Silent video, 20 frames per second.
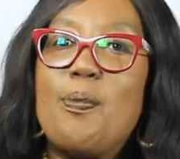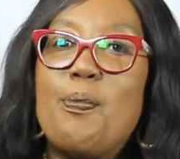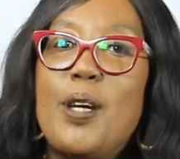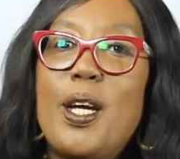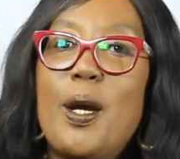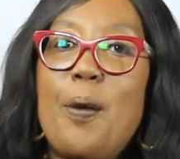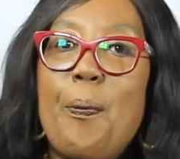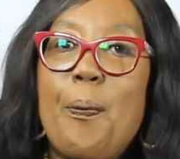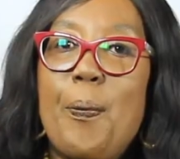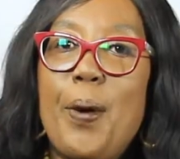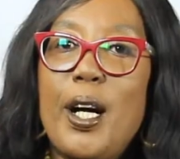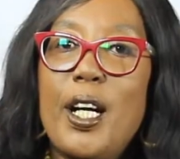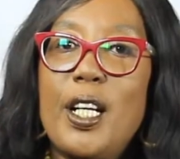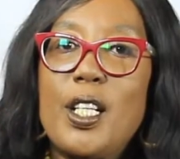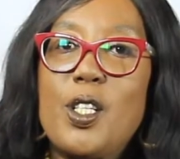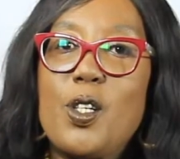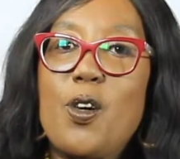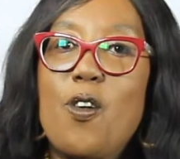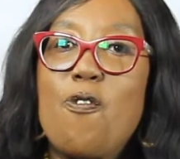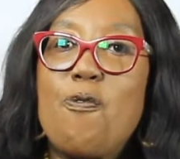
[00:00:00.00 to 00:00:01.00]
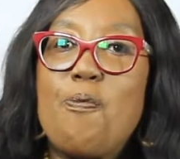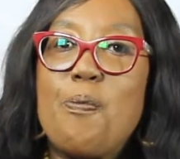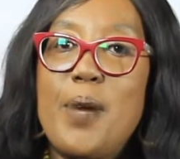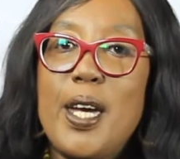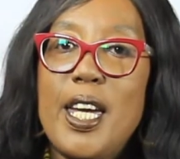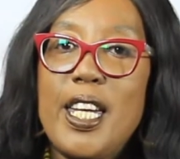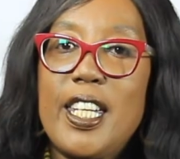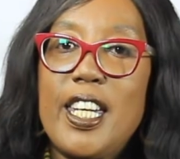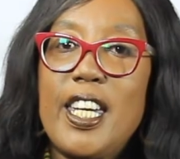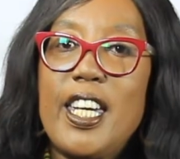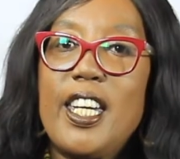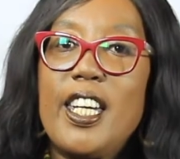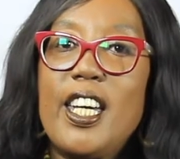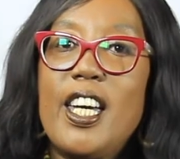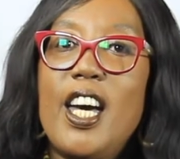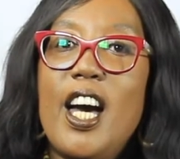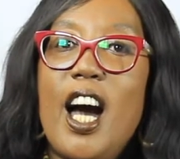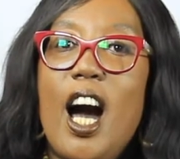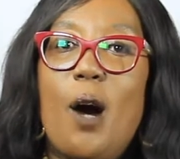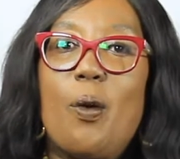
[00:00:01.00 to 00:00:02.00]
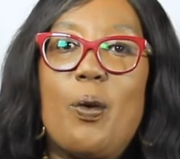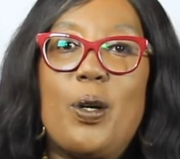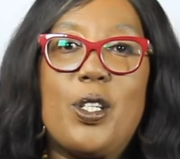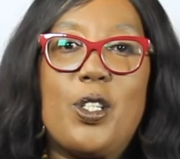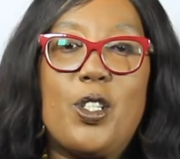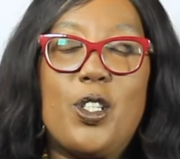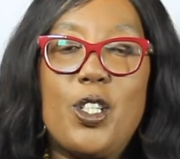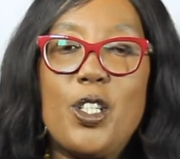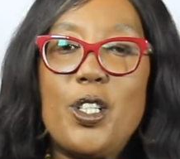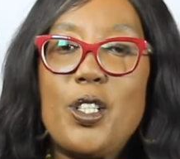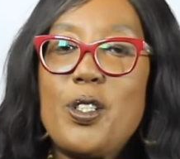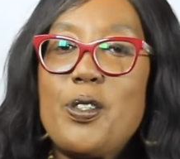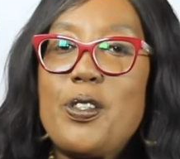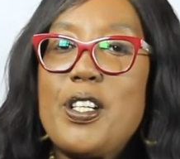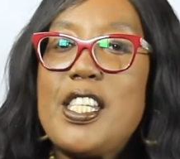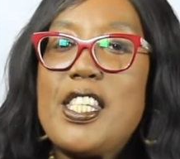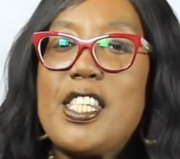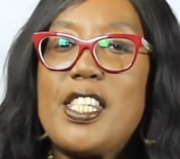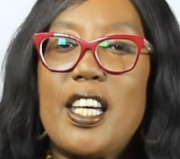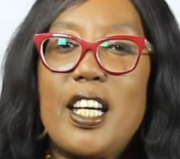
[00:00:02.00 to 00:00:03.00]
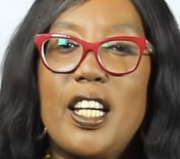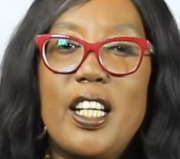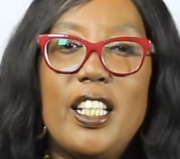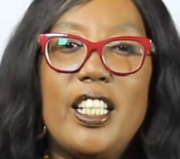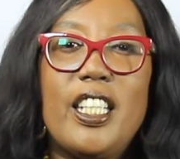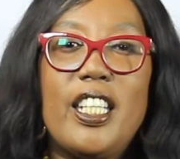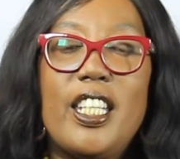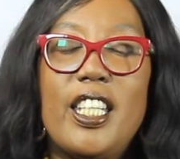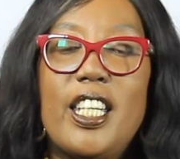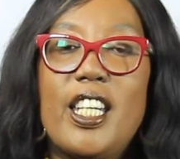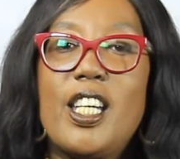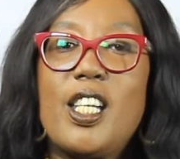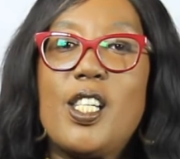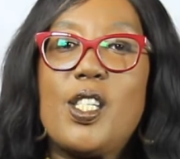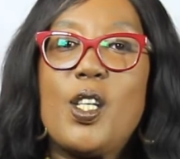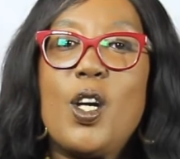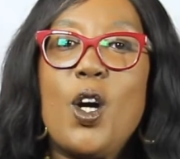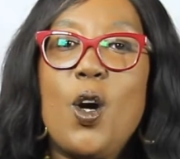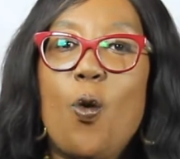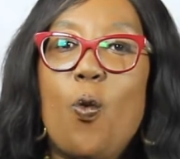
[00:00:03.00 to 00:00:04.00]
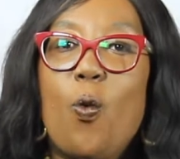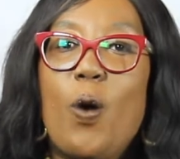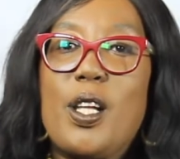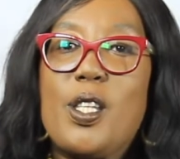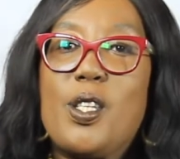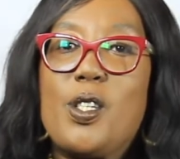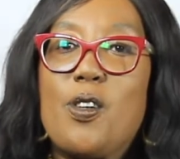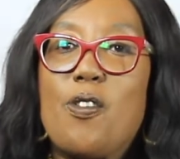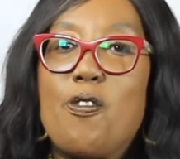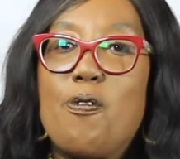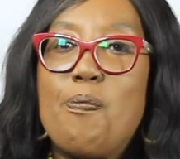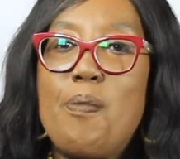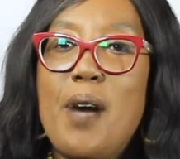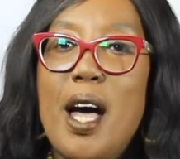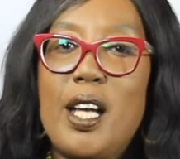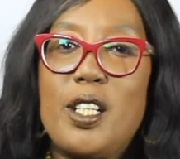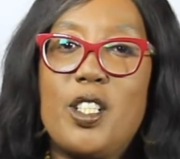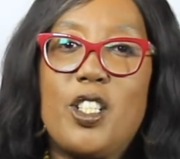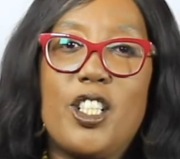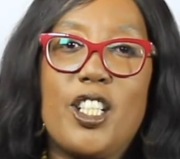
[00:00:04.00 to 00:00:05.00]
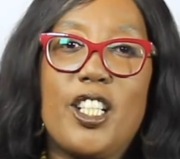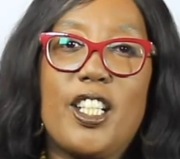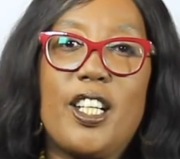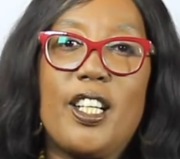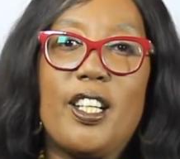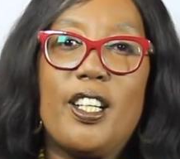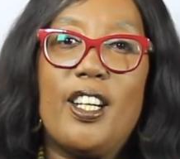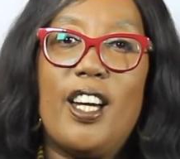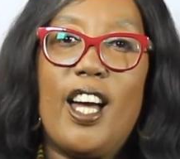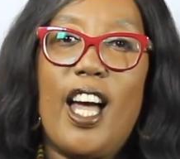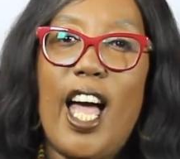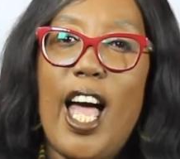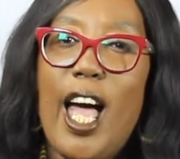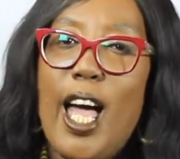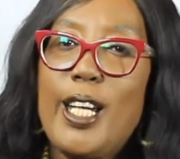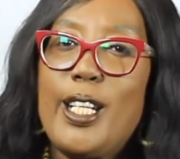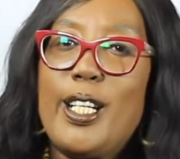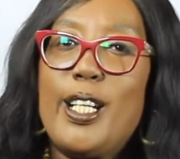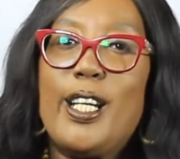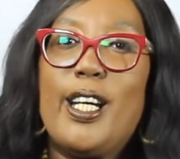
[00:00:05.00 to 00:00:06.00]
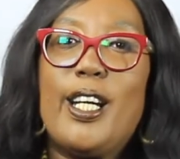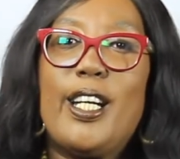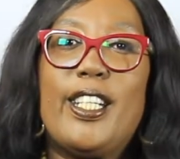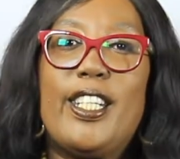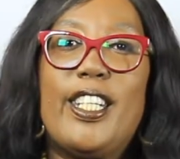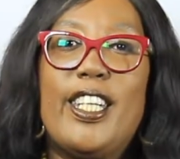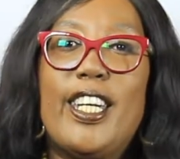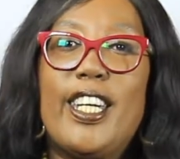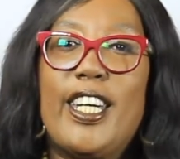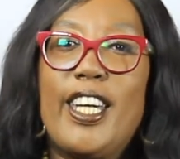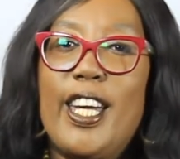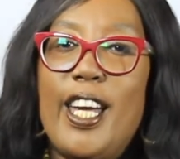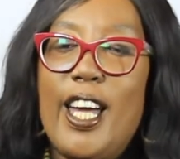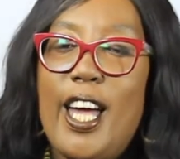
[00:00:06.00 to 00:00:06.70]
being part of making our children's early years ones of magic and learning